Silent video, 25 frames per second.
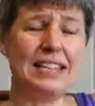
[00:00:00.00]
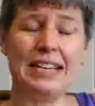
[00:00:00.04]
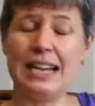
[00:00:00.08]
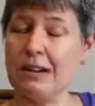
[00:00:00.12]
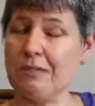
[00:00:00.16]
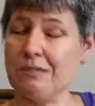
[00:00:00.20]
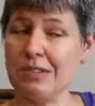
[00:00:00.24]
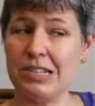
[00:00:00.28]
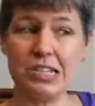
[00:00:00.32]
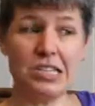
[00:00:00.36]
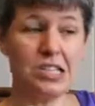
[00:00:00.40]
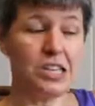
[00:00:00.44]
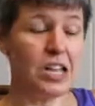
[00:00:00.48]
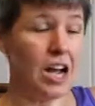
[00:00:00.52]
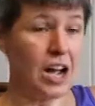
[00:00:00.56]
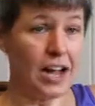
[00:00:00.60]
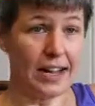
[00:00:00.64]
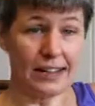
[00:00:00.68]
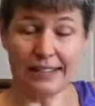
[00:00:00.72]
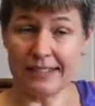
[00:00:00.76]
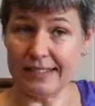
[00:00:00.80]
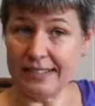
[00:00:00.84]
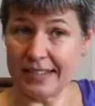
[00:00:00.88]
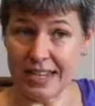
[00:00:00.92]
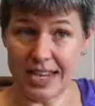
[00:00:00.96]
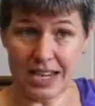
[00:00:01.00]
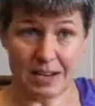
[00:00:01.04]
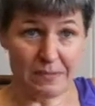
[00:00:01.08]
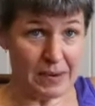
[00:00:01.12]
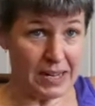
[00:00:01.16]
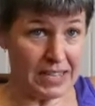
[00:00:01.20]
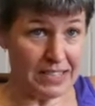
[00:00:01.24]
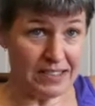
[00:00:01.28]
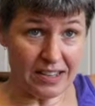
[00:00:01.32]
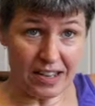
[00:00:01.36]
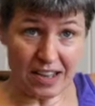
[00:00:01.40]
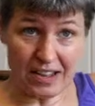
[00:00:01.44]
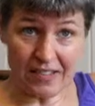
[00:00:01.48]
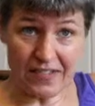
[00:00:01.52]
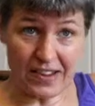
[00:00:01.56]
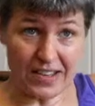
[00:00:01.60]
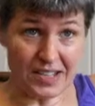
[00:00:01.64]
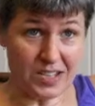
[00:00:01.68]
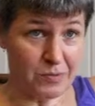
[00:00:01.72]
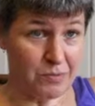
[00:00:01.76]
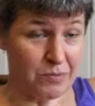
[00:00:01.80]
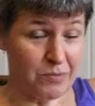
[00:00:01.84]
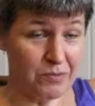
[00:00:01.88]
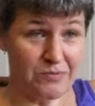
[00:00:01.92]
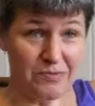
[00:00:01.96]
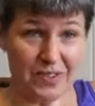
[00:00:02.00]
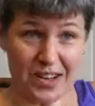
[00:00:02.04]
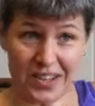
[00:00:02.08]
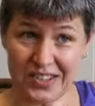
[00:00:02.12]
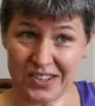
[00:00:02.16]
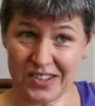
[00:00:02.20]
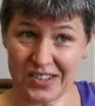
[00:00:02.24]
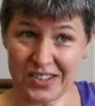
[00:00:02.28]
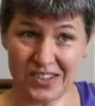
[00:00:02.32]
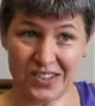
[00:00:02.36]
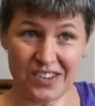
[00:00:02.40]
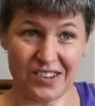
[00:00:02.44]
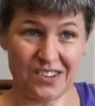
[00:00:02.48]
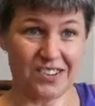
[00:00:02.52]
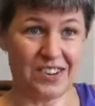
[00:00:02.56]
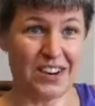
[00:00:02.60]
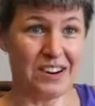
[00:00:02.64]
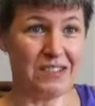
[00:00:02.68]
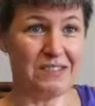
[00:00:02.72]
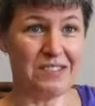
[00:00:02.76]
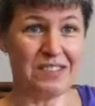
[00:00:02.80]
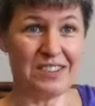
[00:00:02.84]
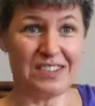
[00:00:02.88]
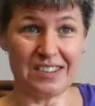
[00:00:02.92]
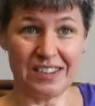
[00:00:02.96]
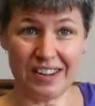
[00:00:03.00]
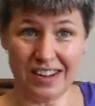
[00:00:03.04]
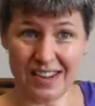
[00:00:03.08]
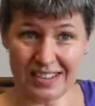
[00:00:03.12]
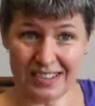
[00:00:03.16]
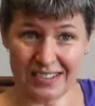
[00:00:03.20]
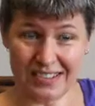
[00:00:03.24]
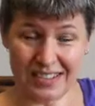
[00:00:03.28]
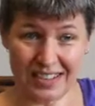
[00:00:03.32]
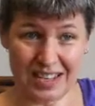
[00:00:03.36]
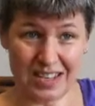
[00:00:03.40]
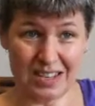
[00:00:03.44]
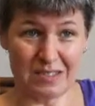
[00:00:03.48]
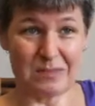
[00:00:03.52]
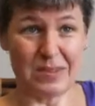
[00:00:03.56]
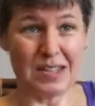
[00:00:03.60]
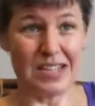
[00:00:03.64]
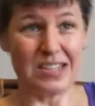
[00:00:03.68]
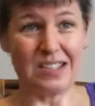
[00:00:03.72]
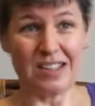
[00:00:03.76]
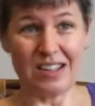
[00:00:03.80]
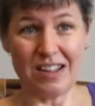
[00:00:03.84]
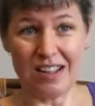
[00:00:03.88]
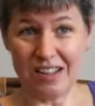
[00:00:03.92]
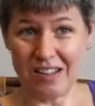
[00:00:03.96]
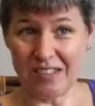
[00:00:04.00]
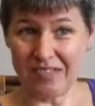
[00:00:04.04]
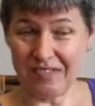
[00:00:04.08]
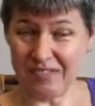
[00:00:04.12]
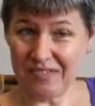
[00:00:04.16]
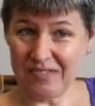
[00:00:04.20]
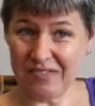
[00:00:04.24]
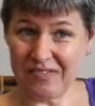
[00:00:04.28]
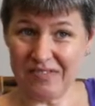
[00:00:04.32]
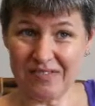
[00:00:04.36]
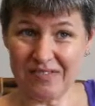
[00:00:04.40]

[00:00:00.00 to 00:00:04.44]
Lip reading: I was not seeing myself as a professor, or I was not seeing myself,